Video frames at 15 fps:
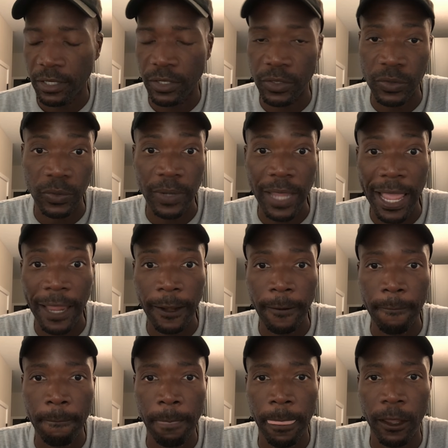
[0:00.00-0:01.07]
so
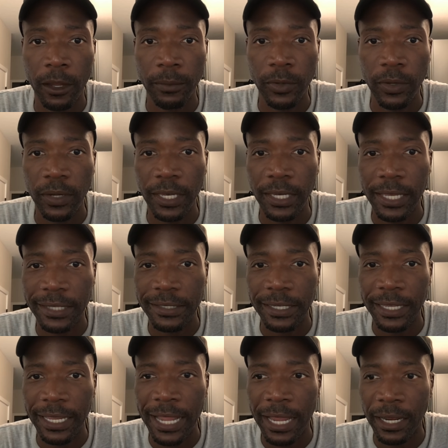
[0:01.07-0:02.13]
that the community doesn't
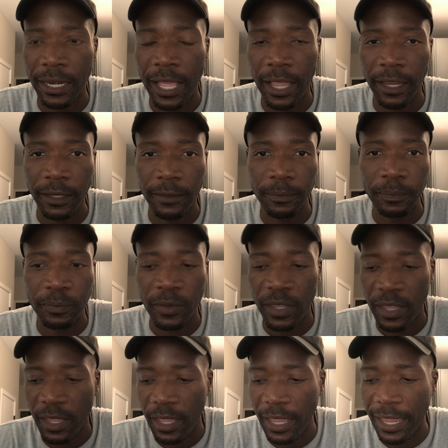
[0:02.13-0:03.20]
get out of line.
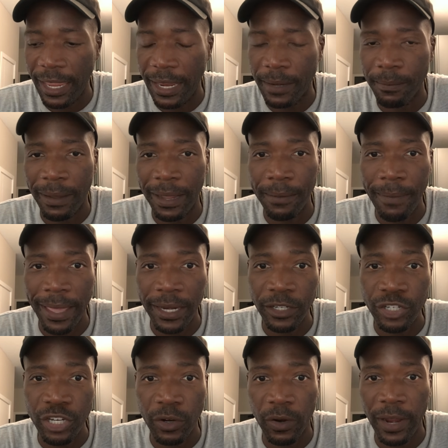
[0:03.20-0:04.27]
And by
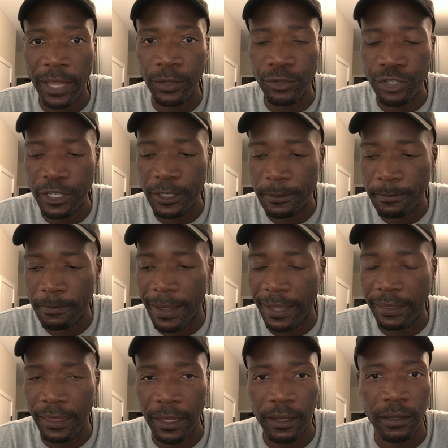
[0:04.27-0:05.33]
managing our energy, I
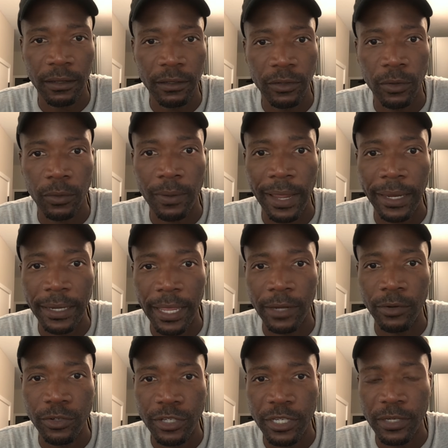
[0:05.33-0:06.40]
think the right
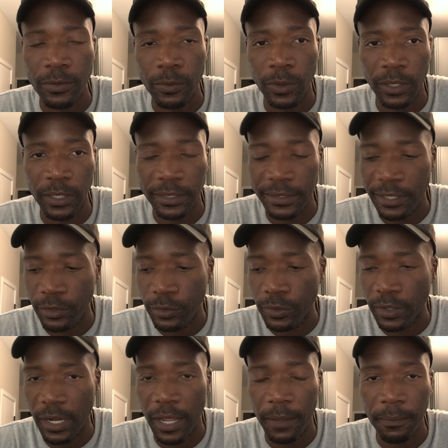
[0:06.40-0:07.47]
energy will continue
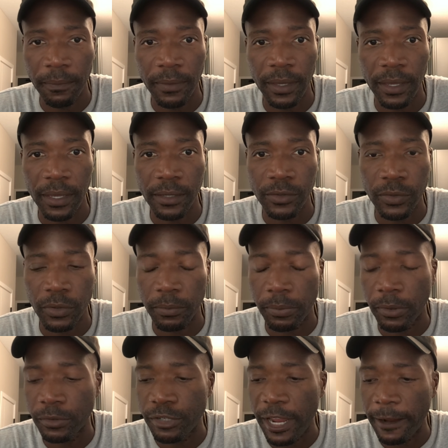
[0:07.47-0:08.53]
to come into the
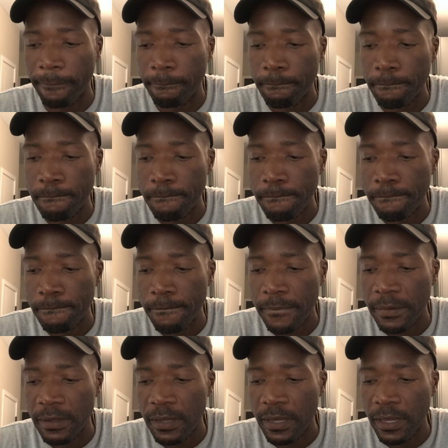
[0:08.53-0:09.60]
project.
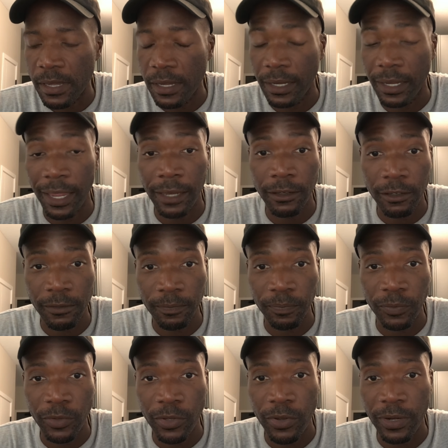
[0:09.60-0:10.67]
Again,
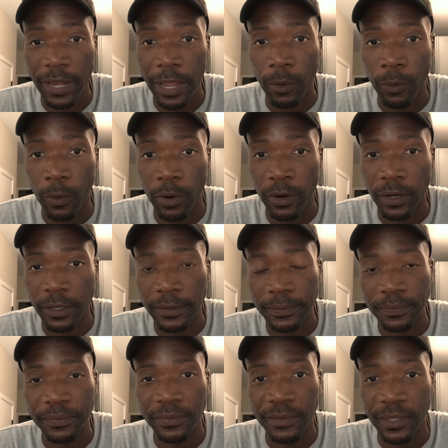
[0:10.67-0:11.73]
your network
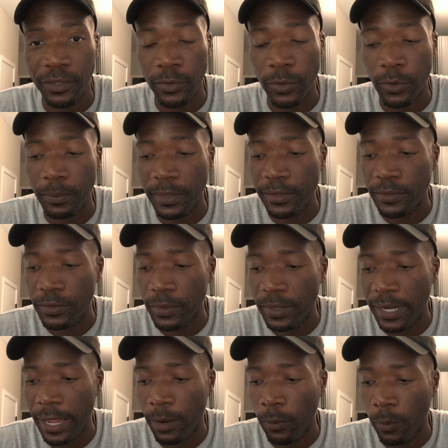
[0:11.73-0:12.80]
determines your
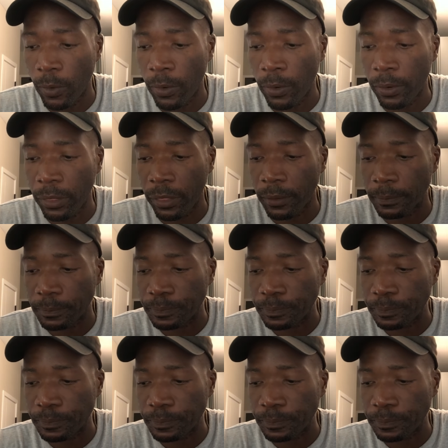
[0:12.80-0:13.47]
net worth.